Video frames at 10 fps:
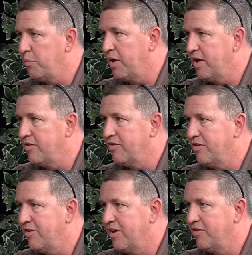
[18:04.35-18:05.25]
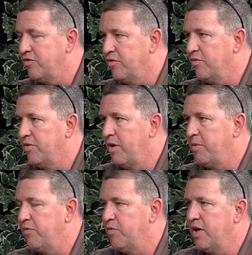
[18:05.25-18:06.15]
plans on that. So, I
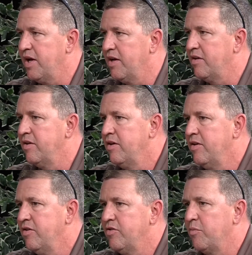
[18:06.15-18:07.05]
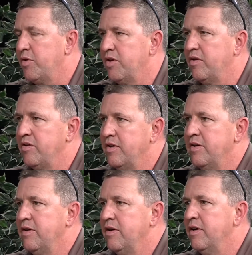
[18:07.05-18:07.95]
mean, if we had something
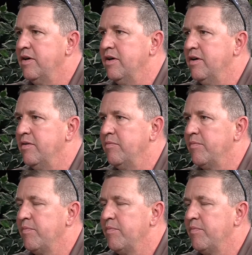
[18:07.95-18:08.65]
of